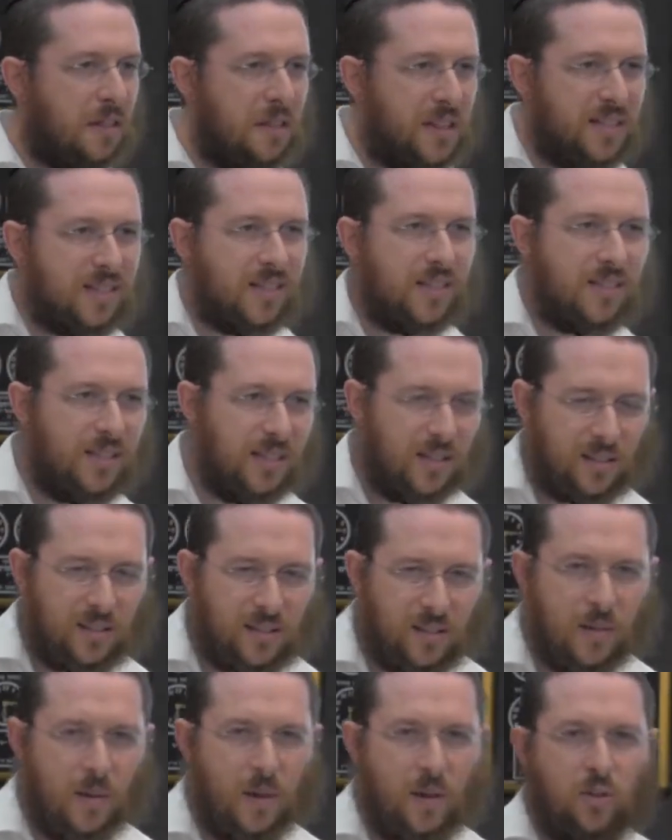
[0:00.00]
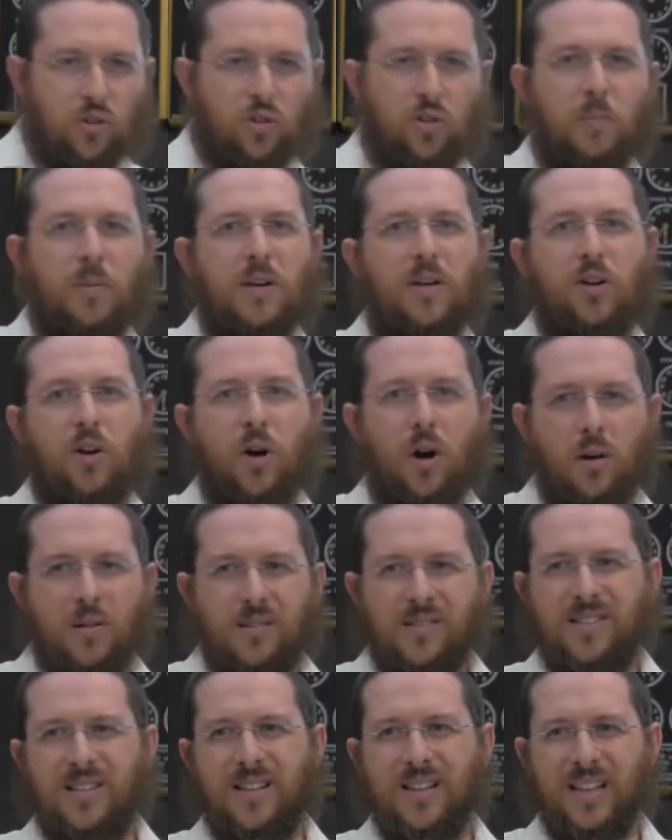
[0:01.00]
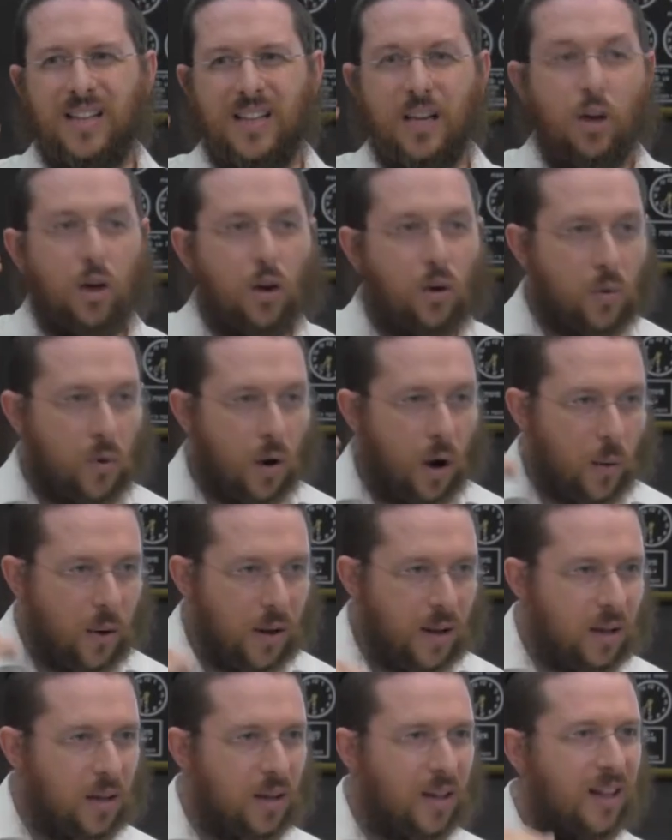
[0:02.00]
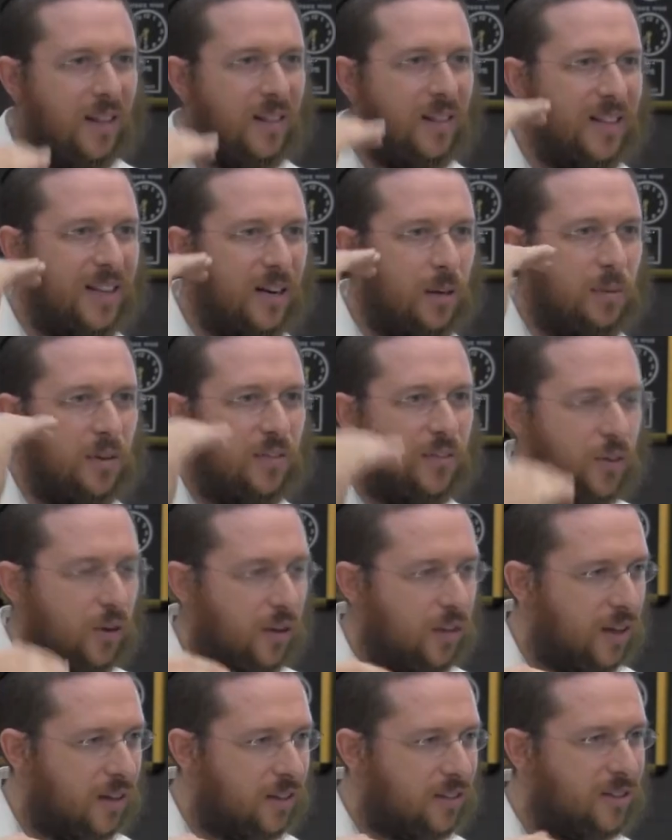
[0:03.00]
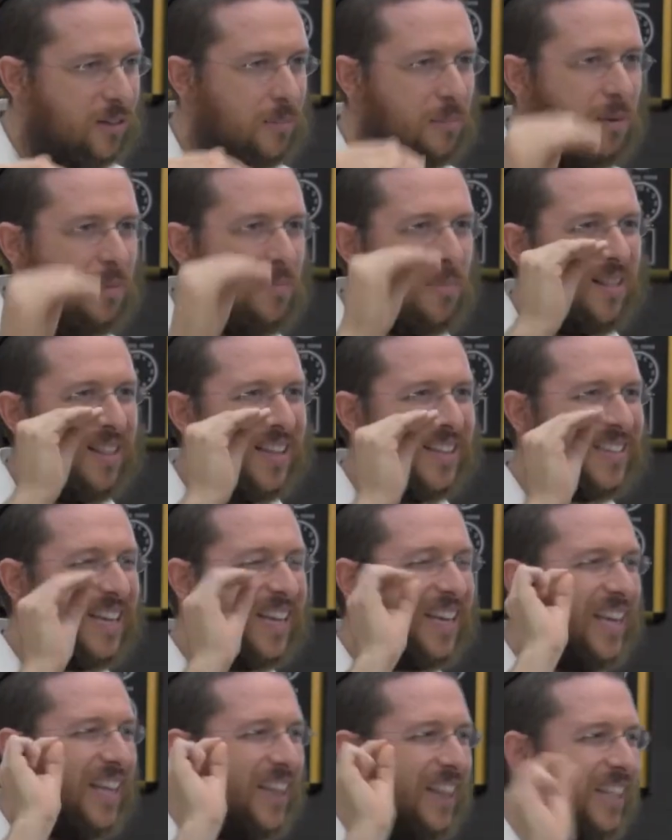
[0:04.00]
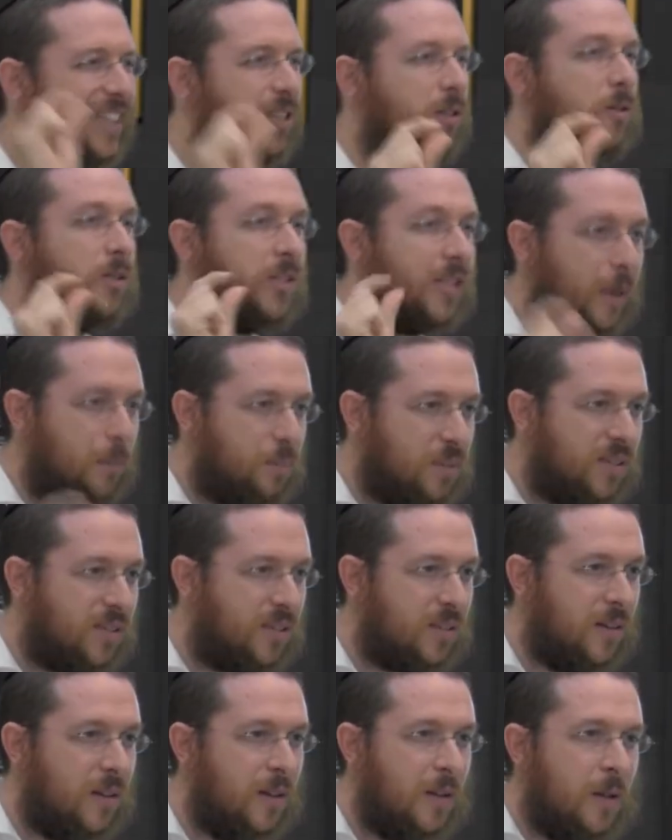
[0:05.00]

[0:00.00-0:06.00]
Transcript: This is it. To be constantly growing a little bit further, to be taking little steps,